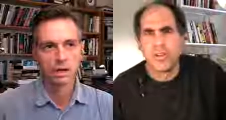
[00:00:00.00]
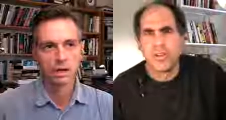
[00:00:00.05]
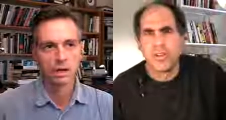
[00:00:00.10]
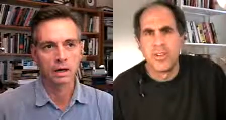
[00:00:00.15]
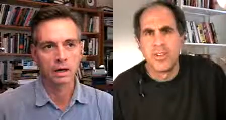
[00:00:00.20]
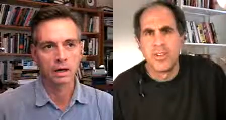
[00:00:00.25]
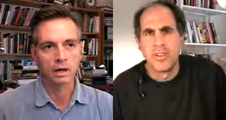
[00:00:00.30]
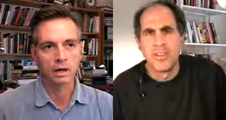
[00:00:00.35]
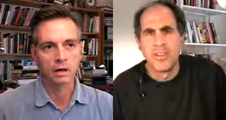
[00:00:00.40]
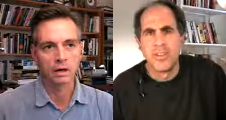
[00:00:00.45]
Speaker 1: Uh,
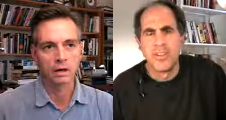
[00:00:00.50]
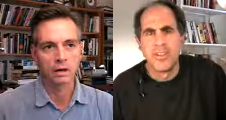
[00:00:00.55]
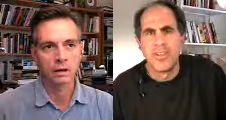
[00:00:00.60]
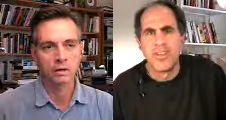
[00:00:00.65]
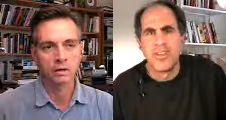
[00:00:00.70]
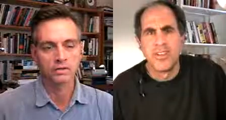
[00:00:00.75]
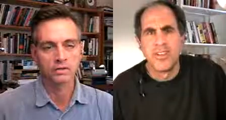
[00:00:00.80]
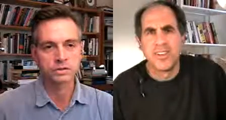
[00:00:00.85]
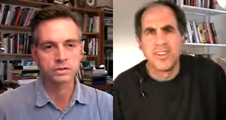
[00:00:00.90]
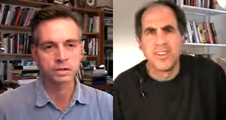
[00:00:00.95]

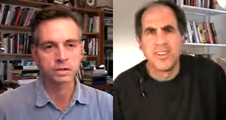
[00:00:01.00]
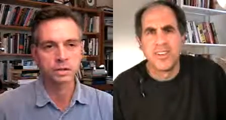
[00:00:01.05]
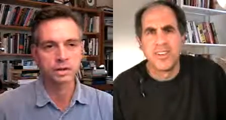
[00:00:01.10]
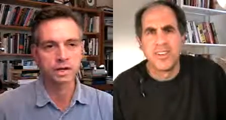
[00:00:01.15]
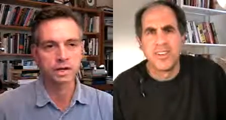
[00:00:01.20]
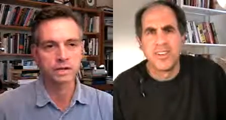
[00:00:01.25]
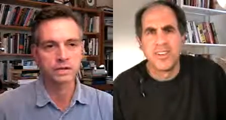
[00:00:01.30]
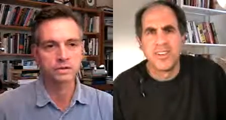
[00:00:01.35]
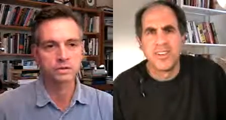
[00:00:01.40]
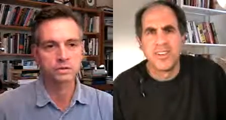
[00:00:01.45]
all-star
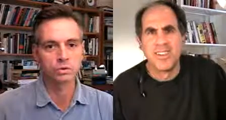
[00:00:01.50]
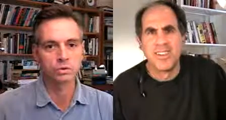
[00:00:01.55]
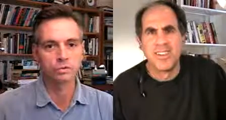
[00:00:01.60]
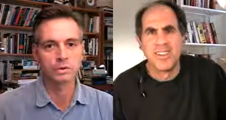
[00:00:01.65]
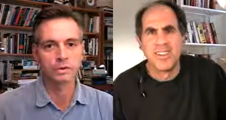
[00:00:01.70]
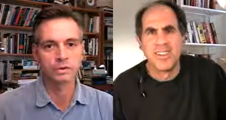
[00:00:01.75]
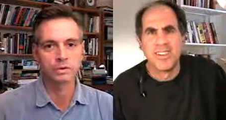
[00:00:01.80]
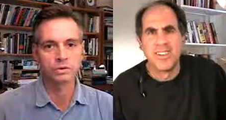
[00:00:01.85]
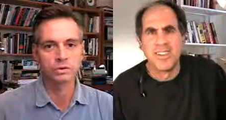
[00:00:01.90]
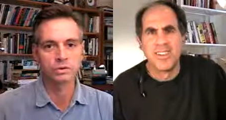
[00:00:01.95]
high school
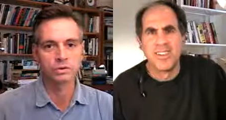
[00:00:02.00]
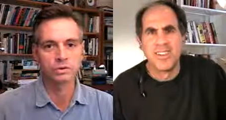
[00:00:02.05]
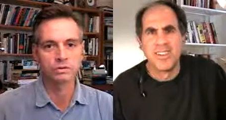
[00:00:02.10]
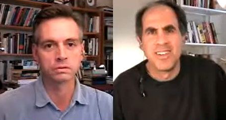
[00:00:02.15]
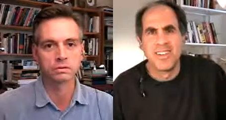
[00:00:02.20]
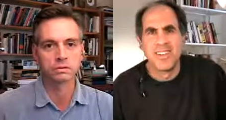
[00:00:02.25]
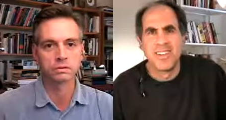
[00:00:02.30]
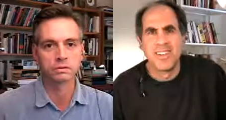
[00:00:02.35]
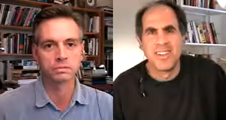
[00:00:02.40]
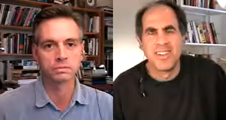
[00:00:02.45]
pitcher
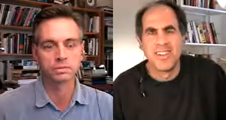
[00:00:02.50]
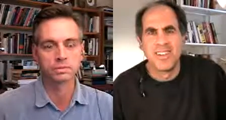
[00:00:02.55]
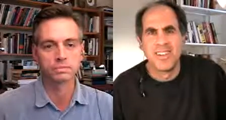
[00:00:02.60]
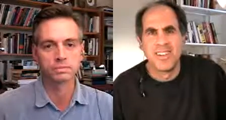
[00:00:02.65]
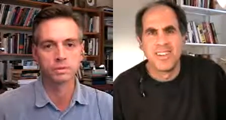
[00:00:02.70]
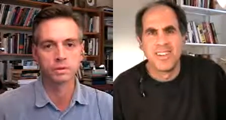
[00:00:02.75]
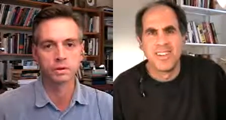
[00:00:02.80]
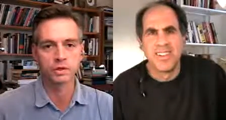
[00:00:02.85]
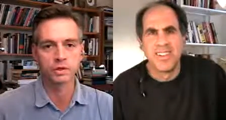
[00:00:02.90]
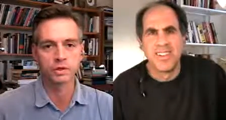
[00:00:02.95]
who was
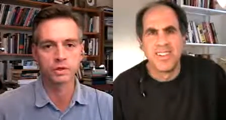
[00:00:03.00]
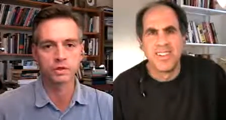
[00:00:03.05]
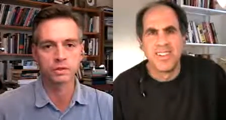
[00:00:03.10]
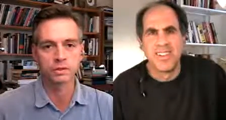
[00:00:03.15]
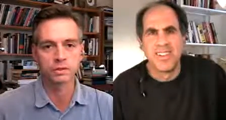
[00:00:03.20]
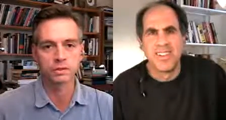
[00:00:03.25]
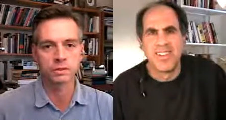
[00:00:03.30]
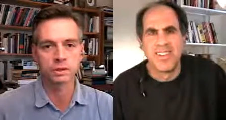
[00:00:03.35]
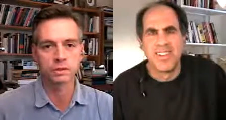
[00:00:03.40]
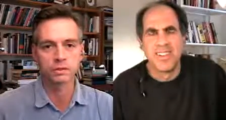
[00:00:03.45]
pushed
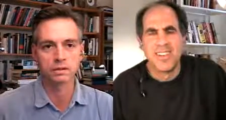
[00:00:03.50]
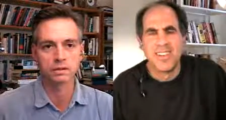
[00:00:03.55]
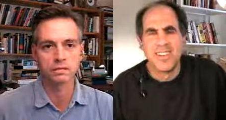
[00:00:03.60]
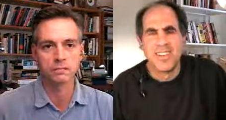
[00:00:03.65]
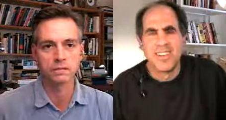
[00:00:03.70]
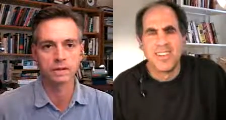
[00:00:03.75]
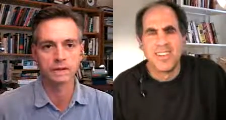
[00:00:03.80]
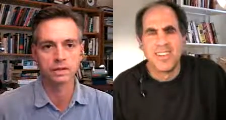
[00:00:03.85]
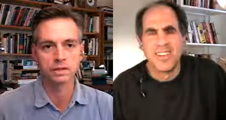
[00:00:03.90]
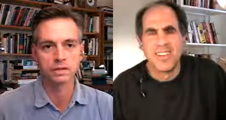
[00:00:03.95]
into the
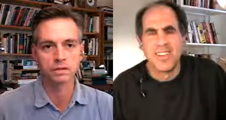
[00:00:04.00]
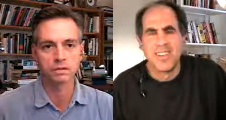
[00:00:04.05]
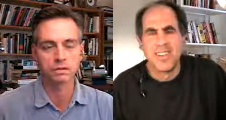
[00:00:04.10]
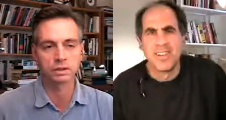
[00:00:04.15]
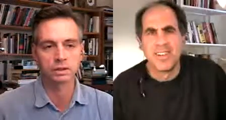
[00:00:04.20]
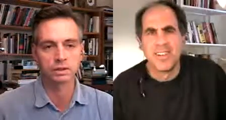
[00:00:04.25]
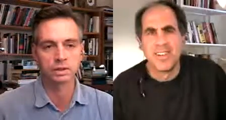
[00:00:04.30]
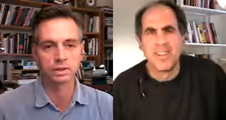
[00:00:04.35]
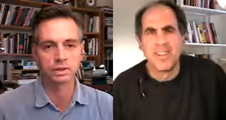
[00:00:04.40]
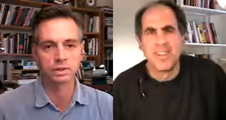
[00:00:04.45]
major
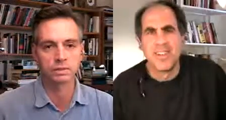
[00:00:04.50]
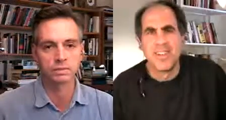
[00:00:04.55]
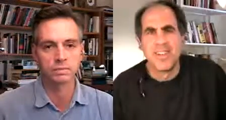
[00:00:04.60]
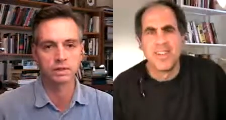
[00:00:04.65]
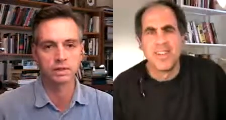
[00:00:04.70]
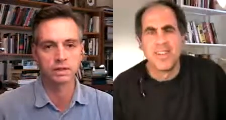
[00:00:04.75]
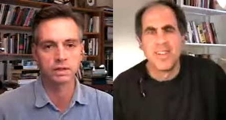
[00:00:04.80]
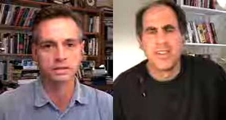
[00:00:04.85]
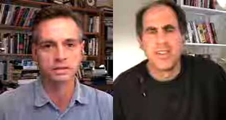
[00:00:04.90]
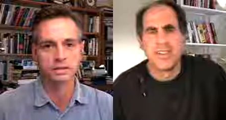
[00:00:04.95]
leagues
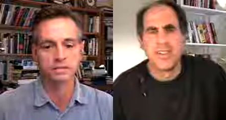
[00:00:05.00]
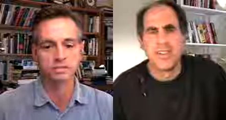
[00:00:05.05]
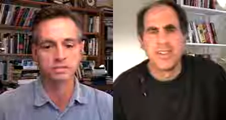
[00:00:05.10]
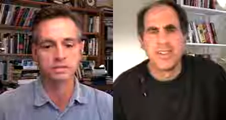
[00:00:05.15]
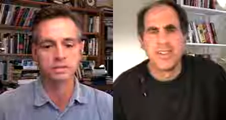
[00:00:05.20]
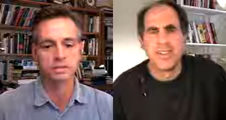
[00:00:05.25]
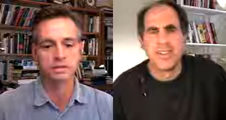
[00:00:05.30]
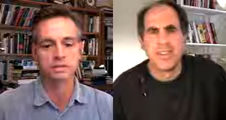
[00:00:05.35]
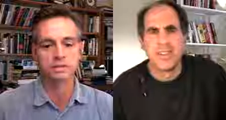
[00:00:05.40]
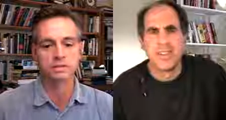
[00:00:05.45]
because he was
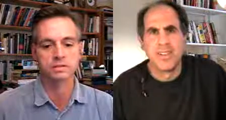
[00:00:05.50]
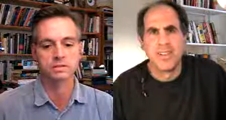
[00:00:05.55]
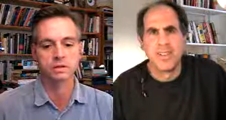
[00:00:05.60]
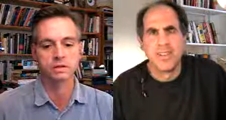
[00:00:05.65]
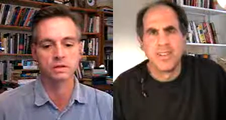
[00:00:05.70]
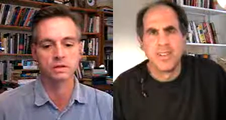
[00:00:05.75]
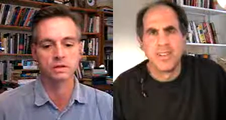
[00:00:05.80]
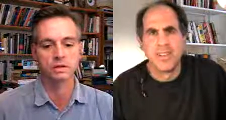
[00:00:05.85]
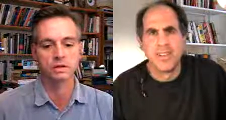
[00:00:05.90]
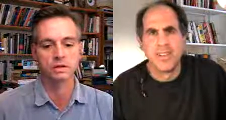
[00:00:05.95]
such a
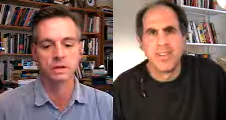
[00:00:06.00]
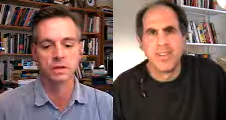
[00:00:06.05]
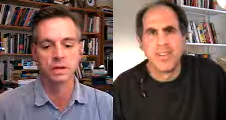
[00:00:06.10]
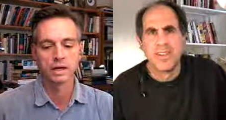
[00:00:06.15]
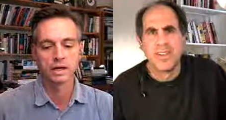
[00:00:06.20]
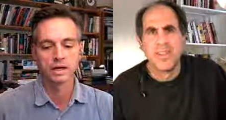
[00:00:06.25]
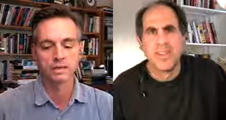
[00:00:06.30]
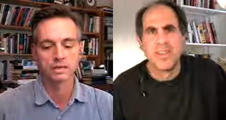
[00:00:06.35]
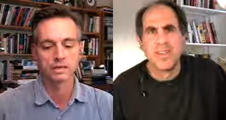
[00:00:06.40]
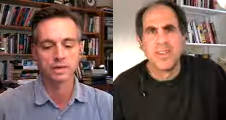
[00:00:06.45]
star
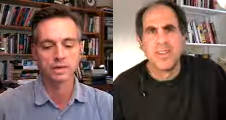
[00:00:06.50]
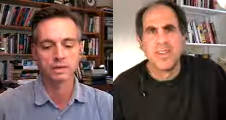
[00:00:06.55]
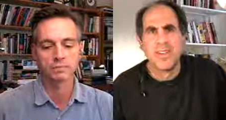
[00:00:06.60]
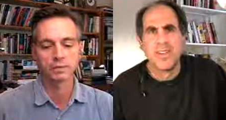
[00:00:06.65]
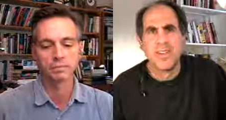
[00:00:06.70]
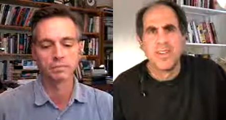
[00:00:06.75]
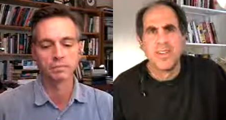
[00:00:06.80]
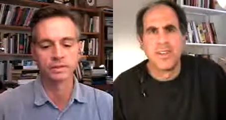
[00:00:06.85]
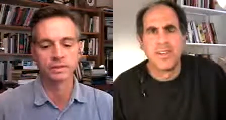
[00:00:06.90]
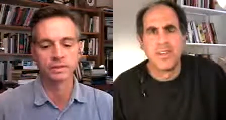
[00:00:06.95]
as a kind of
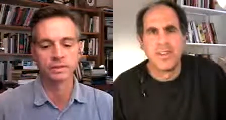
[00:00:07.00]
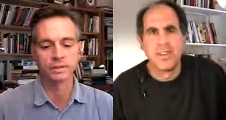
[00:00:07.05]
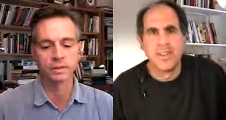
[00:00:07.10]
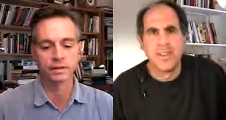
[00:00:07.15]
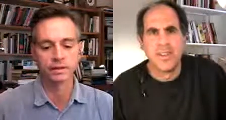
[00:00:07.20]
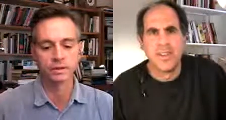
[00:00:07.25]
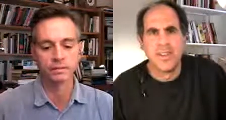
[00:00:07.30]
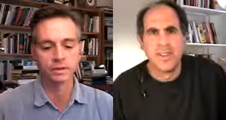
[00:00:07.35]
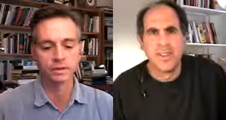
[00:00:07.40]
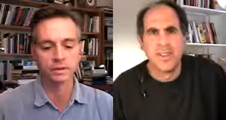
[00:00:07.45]
publicity
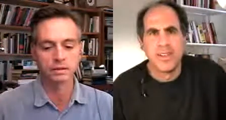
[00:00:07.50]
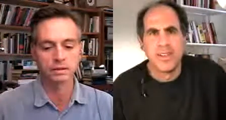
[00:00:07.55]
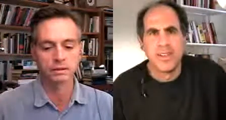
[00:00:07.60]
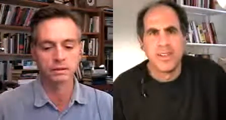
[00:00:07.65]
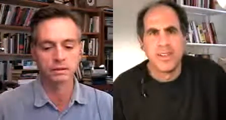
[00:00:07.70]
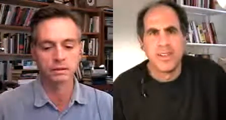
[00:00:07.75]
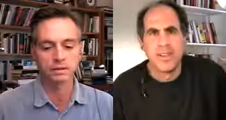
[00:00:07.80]
gimmick